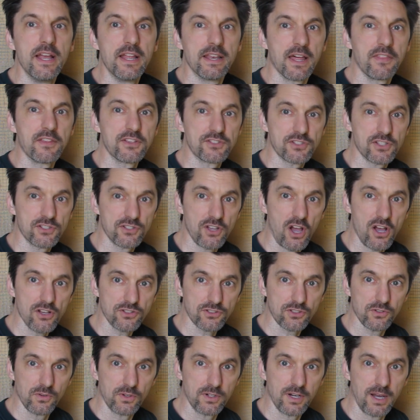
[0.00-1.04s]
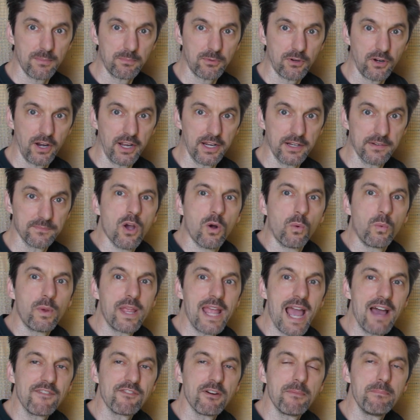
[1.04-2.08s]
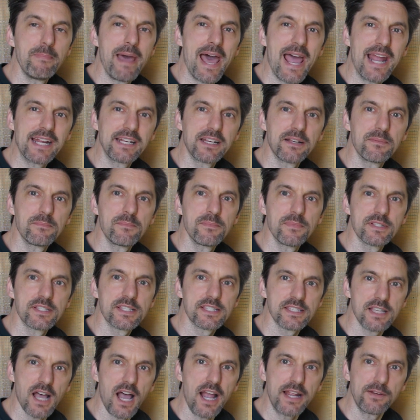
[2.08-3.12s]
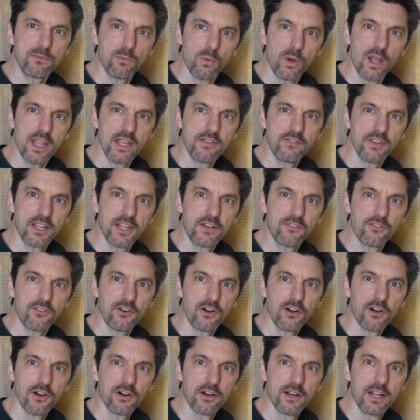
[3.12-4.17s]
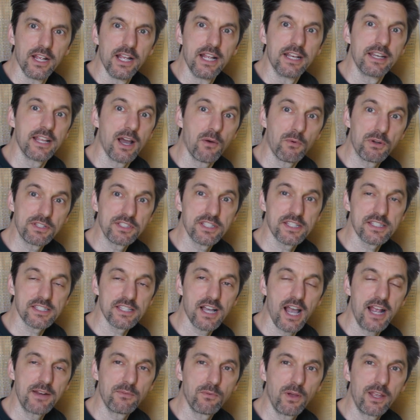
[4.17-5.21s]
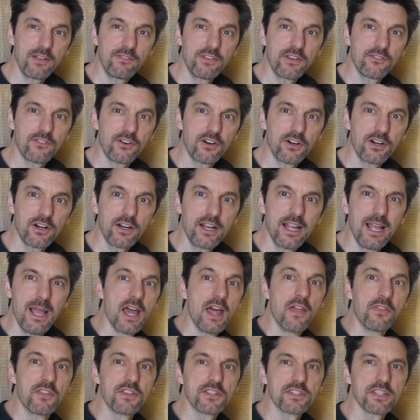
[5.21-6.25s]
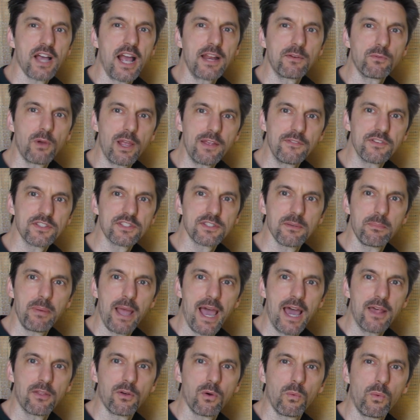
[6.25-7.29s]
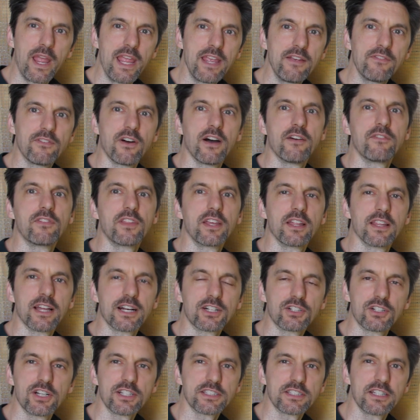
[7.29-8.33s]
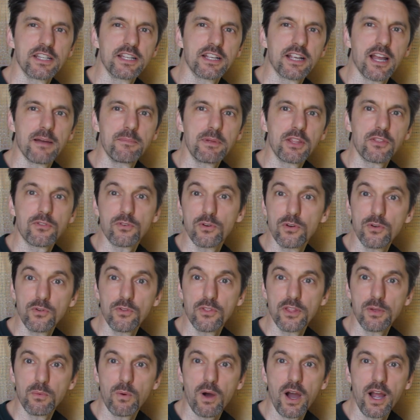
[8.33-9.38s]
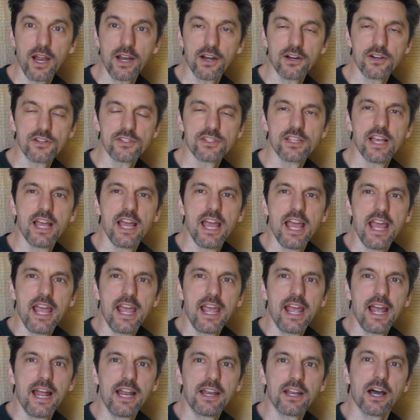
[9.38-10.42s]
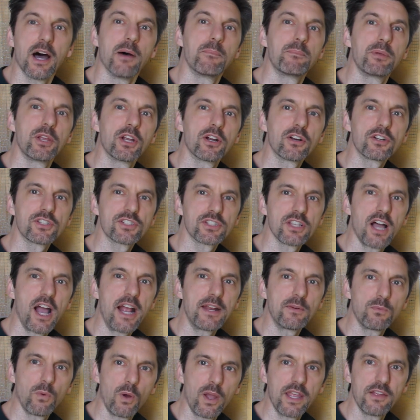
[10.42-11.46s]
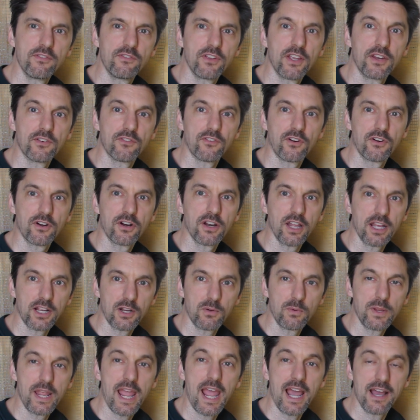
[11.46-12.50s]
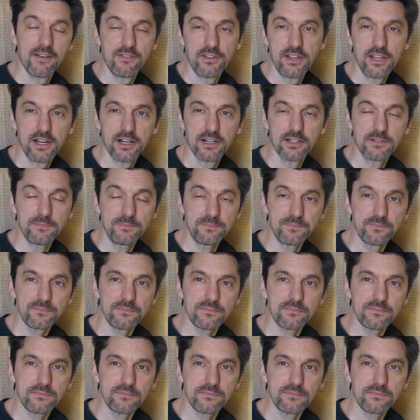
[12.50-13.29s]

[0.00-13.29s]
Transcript: Now this is also an upgrade. We have a Magnum sine wave inverter. Now what's a sine wave inverter? The sine wave is the, pa the wave of the electricity coming through the wires. And a pure sine wave inverter like we have here